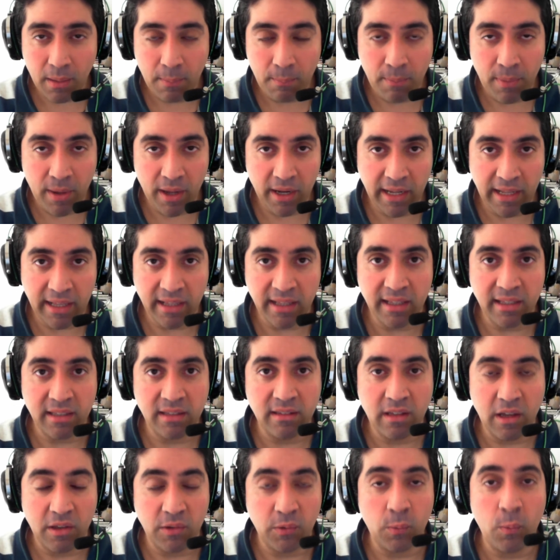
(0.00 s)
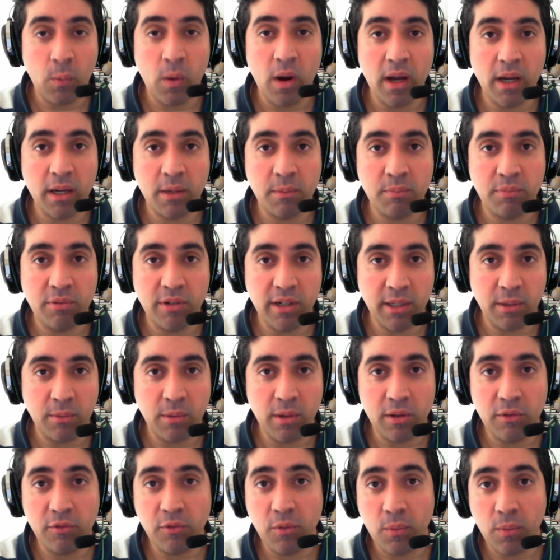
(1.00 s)
But it does work pretty
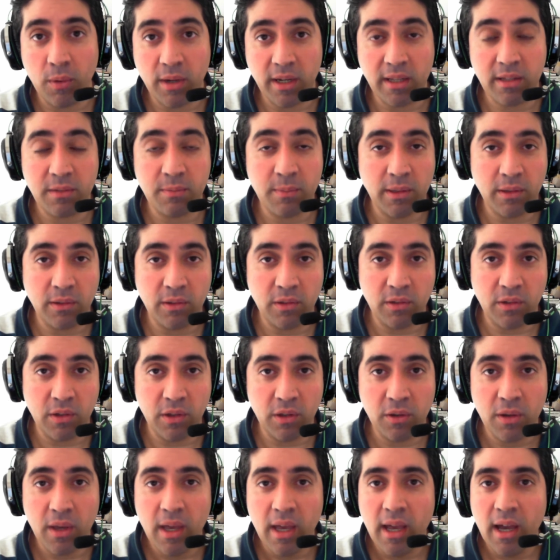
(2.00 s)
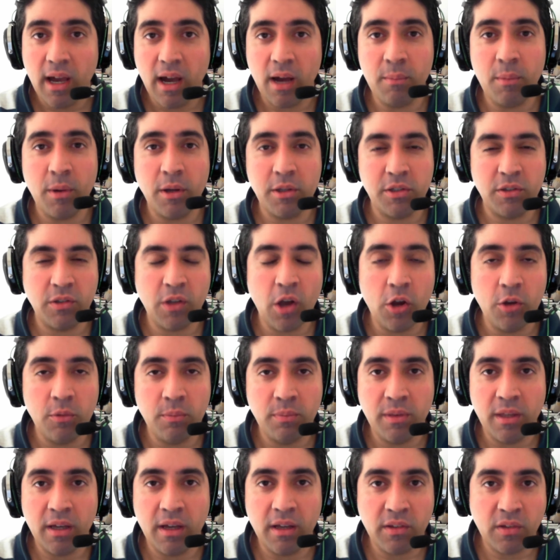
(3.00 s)
well for what it's meant to do. I just hope
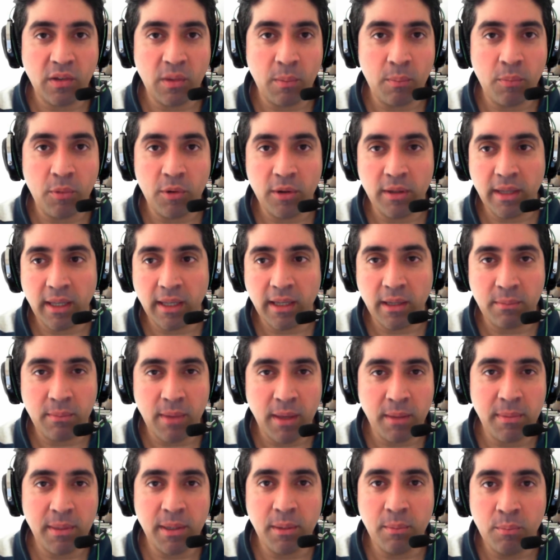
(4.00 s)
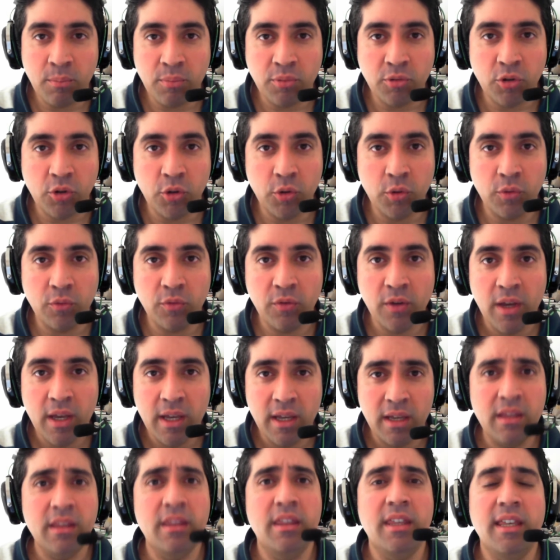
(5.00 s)
that at some point they can maybe improve
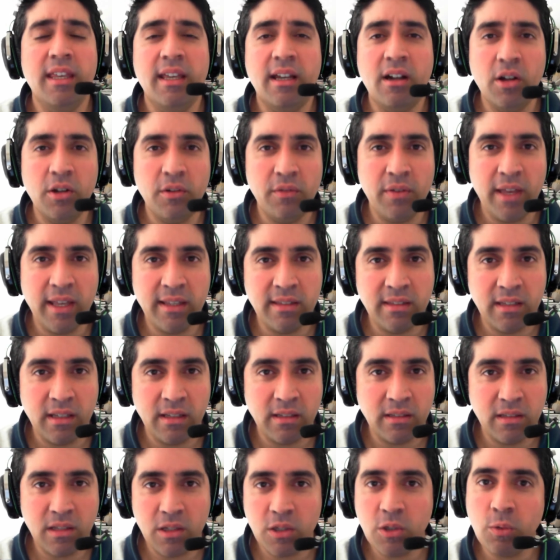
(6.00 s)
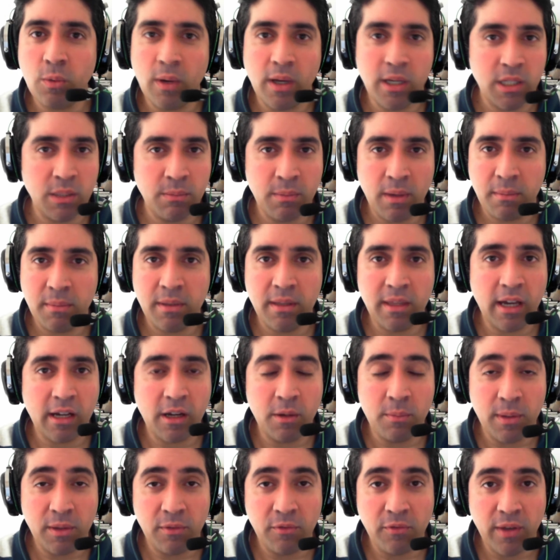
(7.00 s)
the kind of hissing situation. Maybe that
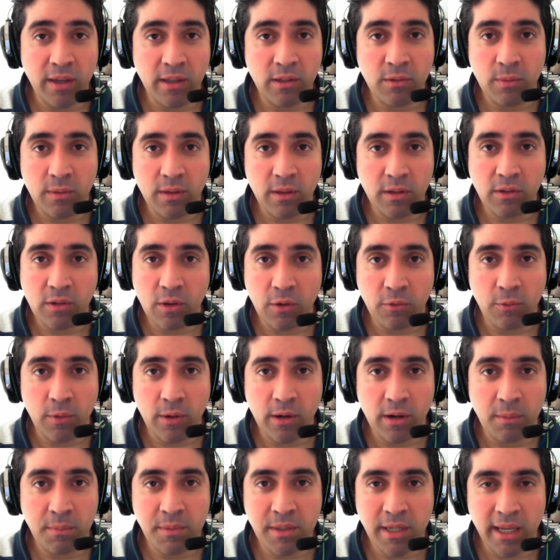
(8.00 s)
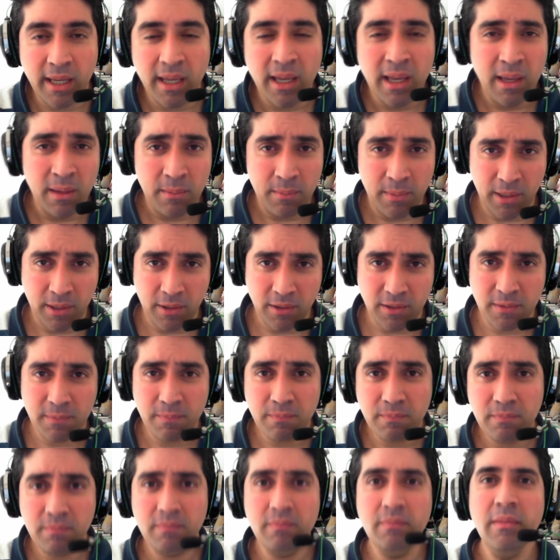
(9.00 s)
could be fixed with a software update, because
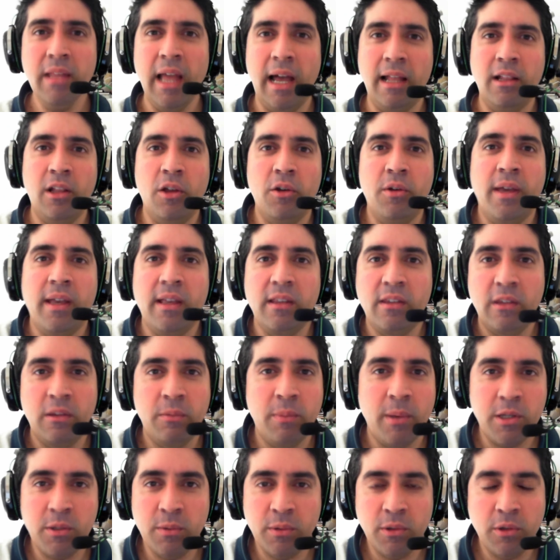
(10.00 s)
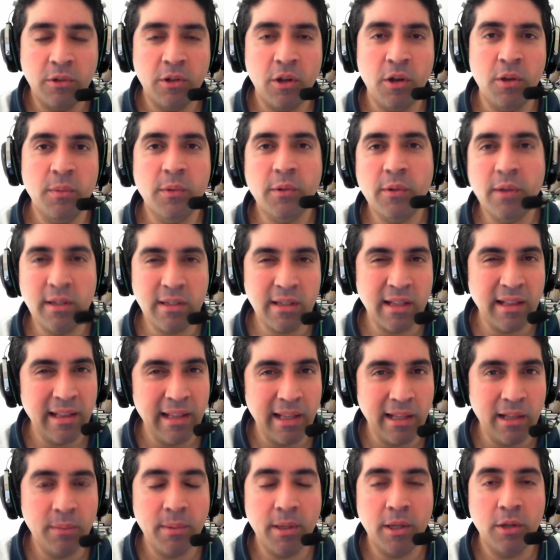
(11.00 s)
that low hiss, especially when you're on a home screen, is a
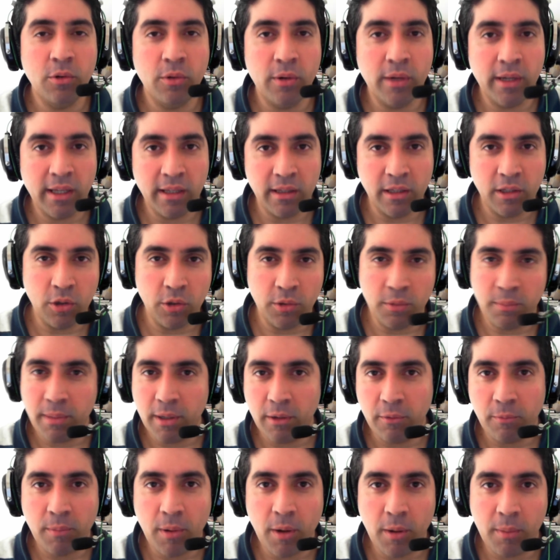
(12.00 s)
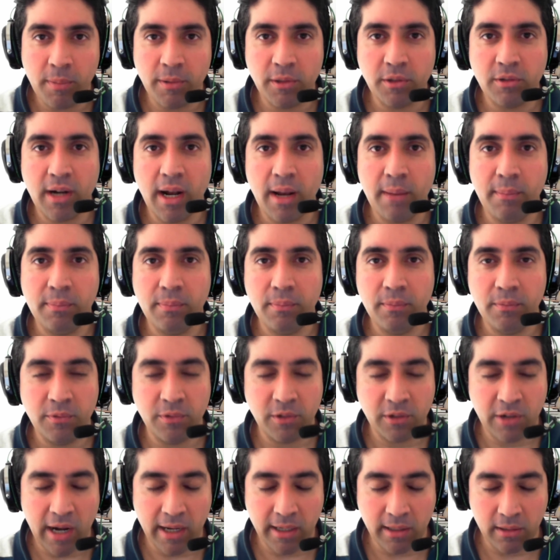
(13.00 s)
little bit annoying, and the odd bit of pop and
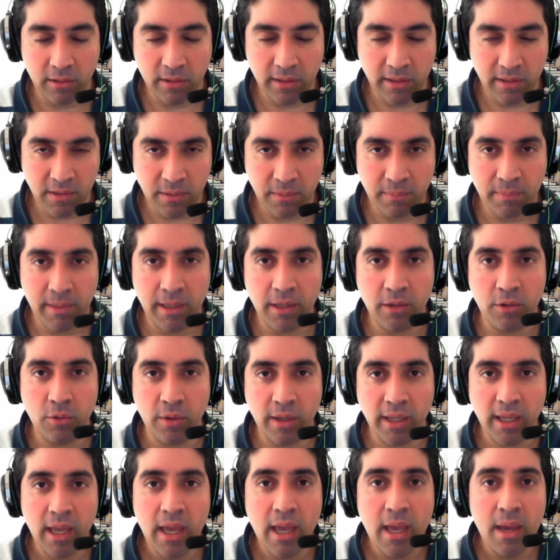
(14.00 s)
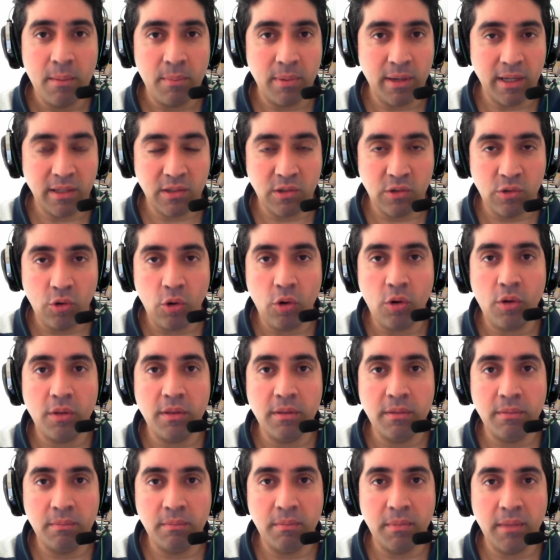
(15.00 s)
crackle is a bit annoying, but it's not
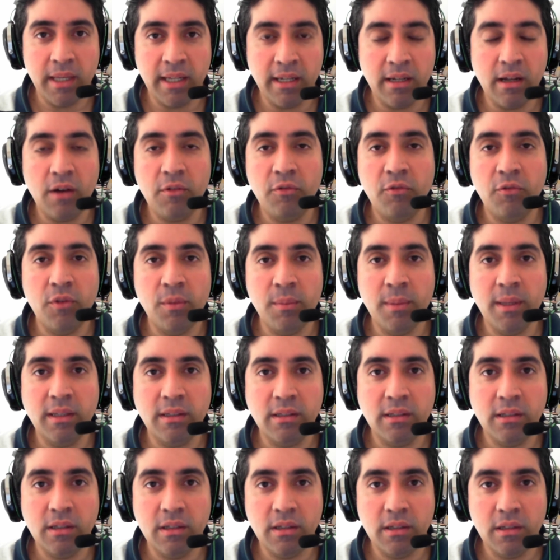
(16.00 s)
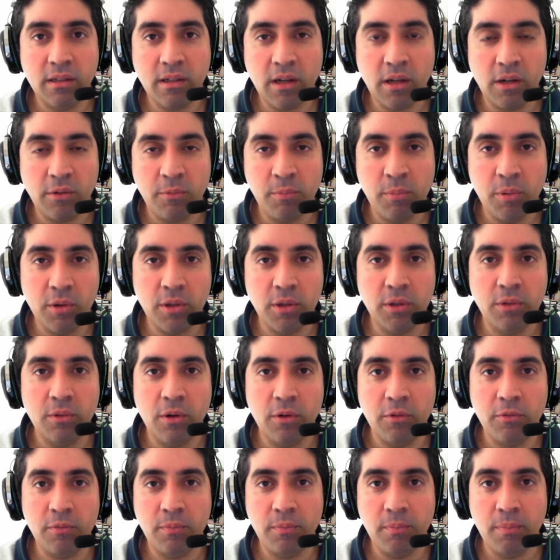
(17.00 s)
enough for me to kind of put you
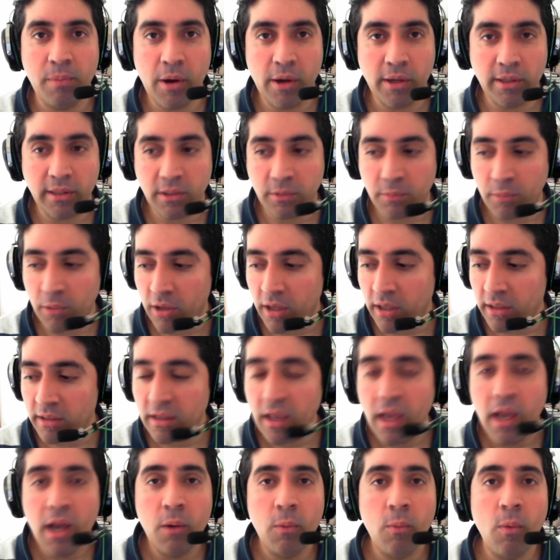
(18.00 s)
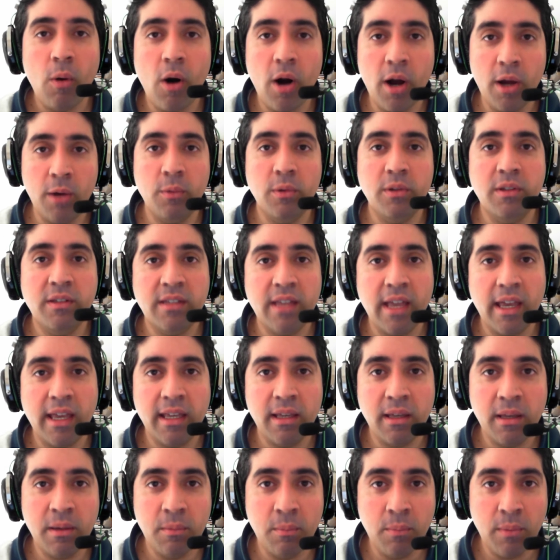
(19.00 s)
off buying this product. What I would
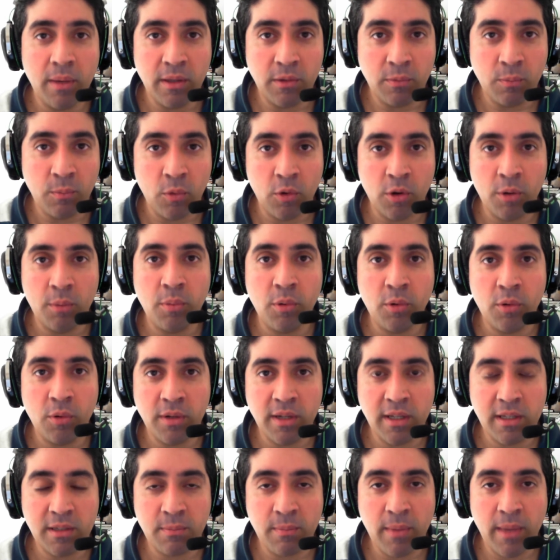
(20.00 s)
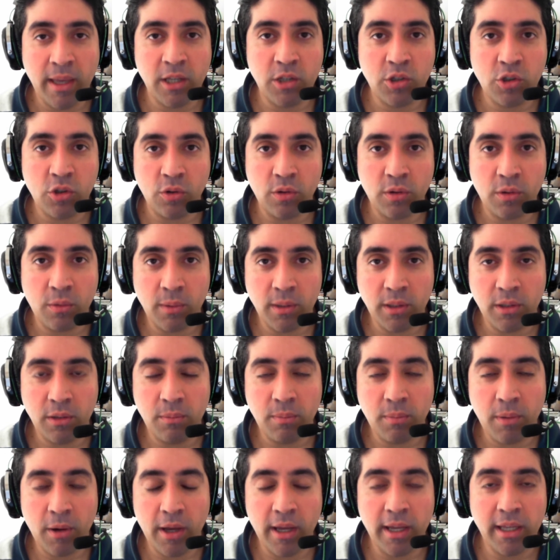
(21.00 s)
say is more important is make sure that when you
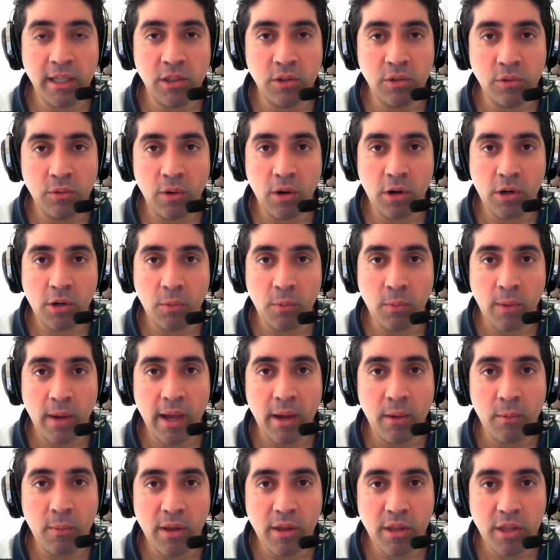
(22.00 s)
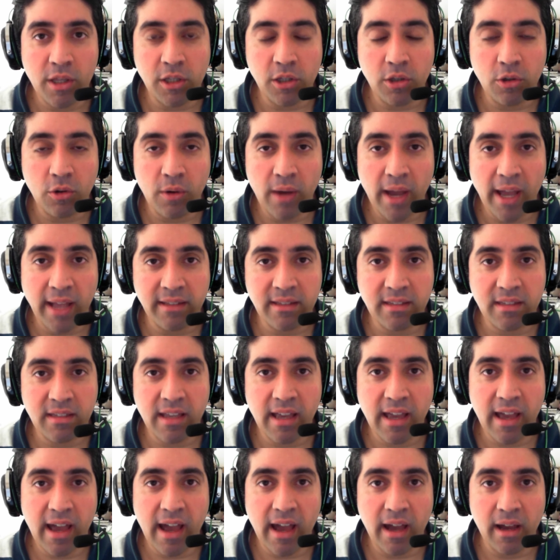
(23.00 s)
buy it, you are aware whether your
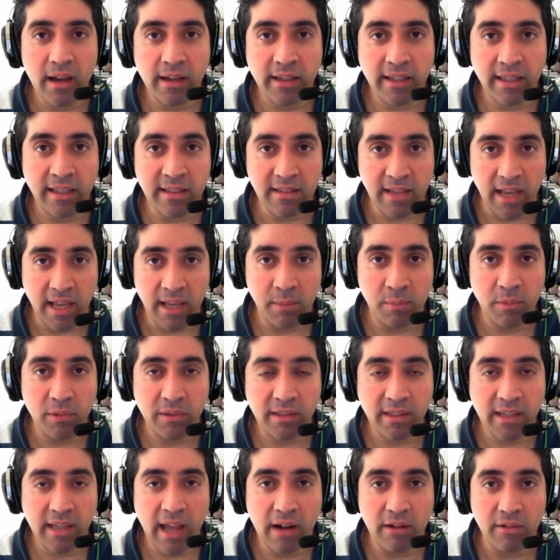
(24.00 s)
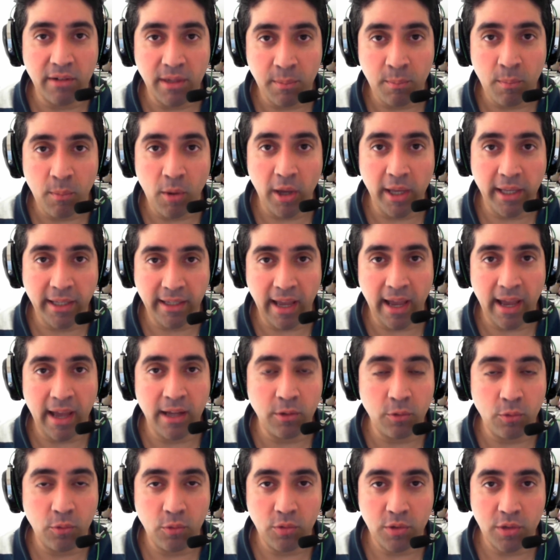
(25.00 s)
headset is able to carry mic and
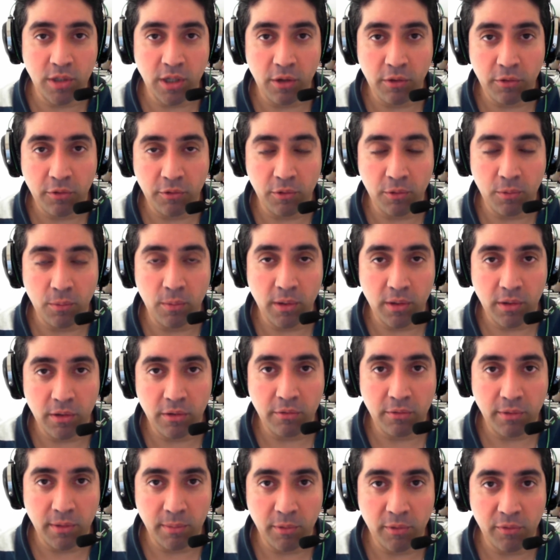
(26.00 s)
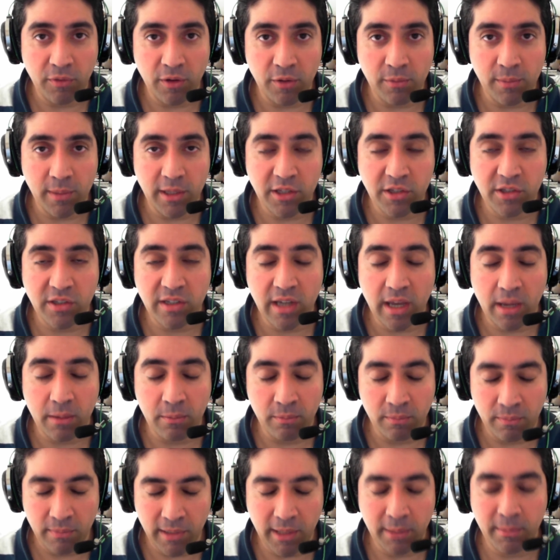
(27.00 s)
audio through one
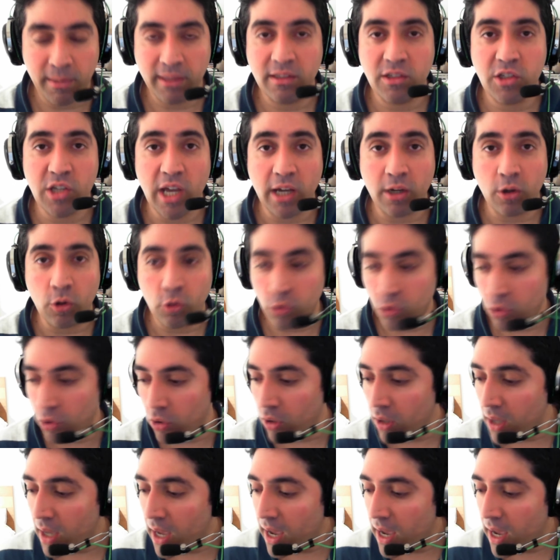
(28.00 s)
3.5mm jack or not.